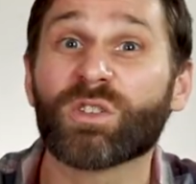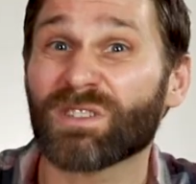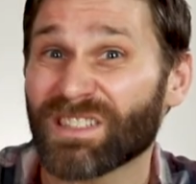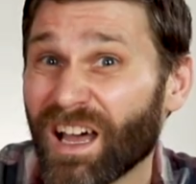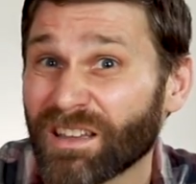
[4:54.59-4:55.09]
So
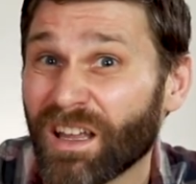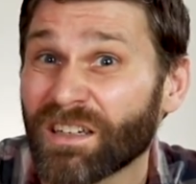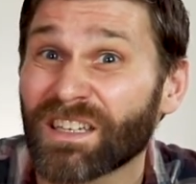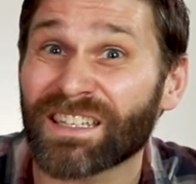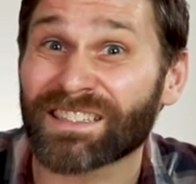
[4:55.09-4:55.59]
San
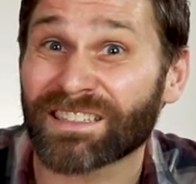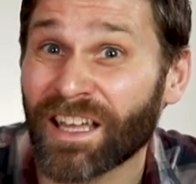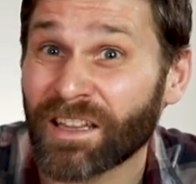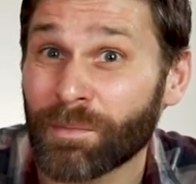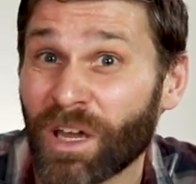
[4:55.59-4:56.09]
Leng is
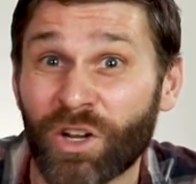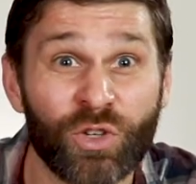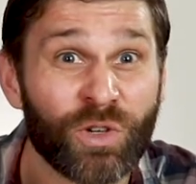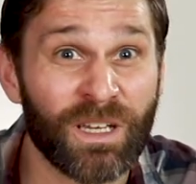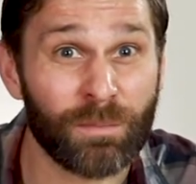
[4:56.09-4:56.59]
slightly better
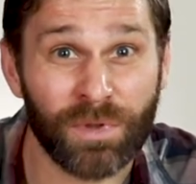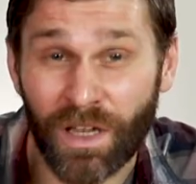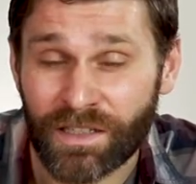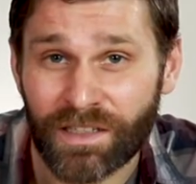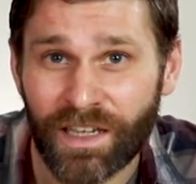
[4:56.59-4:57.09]
at treating
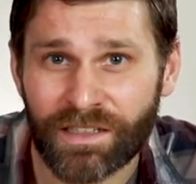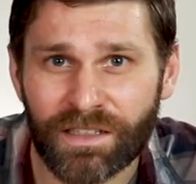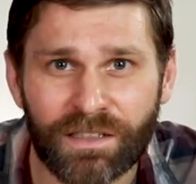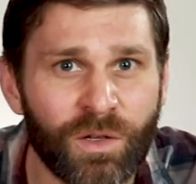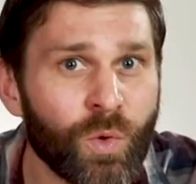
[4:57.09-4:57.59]
blood
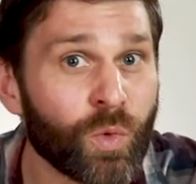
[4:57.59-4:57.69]
stasis,